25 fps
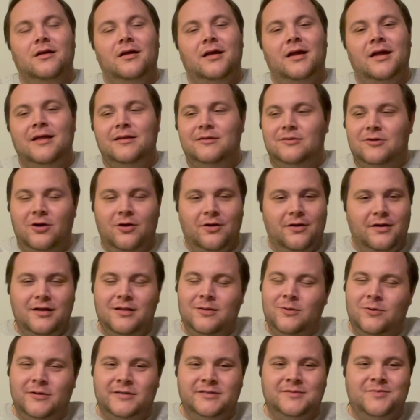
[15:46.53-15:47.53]
it already
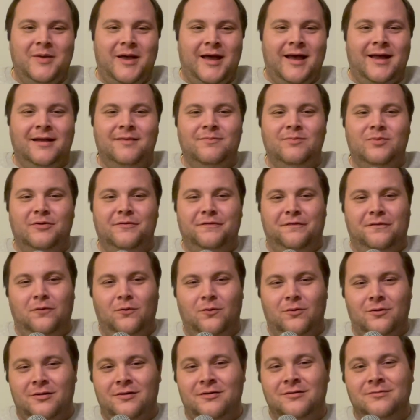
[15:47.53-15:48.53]
looked bad
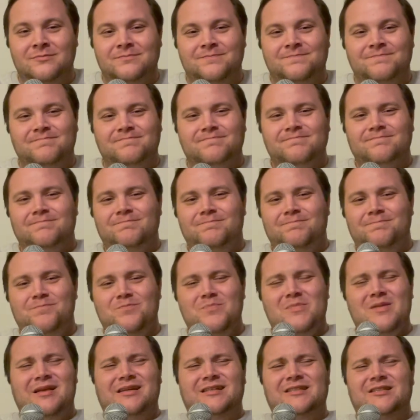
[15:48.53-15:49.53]
before,
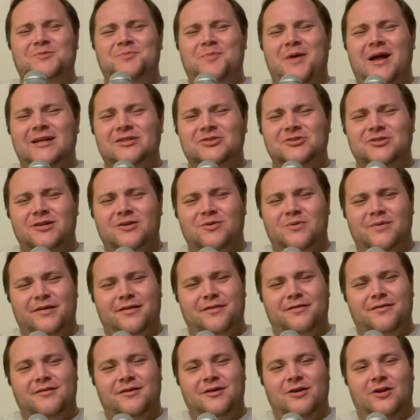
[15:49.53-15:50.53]
especially with,
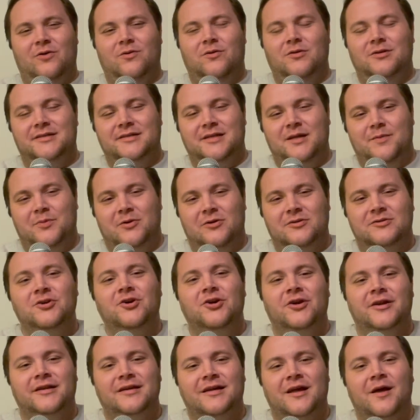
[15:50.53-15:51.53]
you know, Oladipo
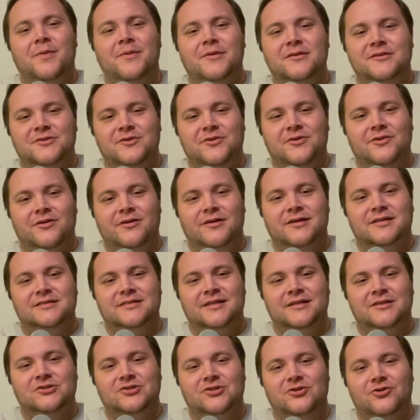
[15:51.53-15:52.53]
turning down the 2-year
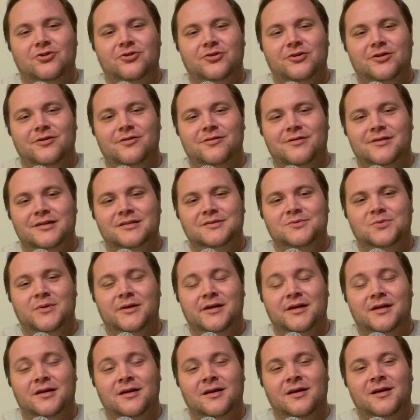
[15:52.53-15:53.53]
extension earlier this
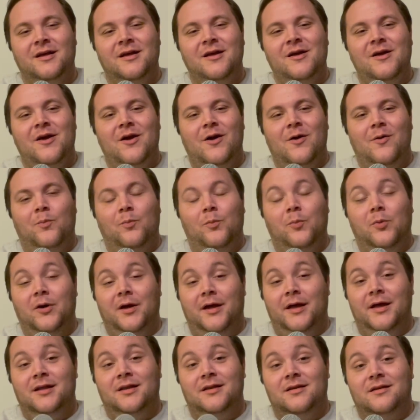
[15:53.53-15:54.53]
week.
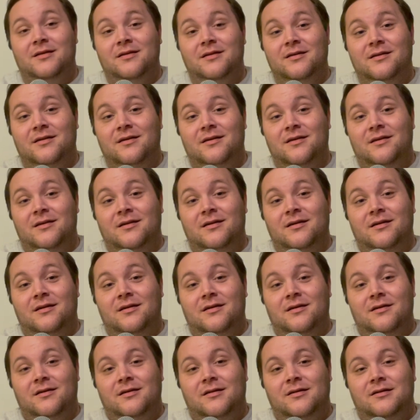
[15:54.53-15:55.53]
But
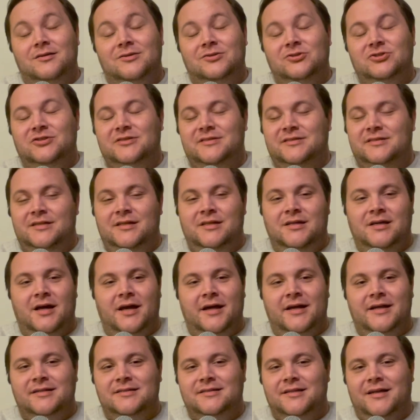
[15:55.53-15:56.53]
just
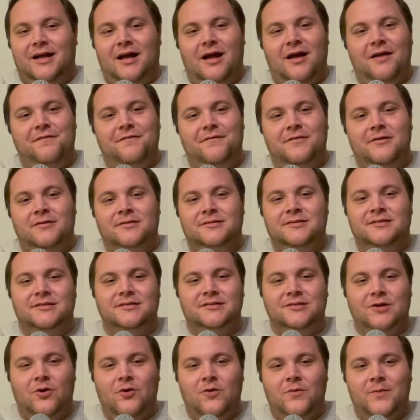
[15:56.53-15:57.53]
yikes. Like, I feel
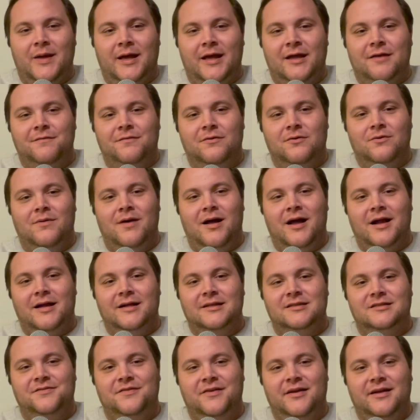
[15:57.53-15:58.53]
so bad for
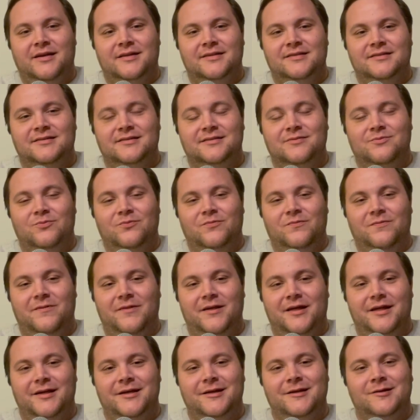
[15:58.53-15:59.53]
Rockets fans.
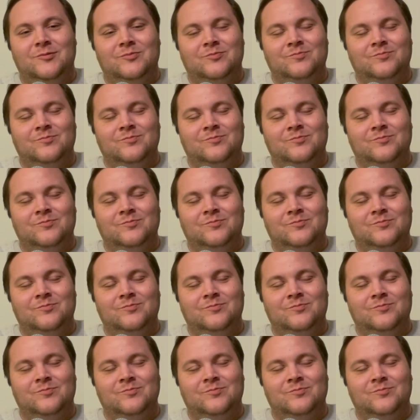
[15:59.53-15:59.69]
Like,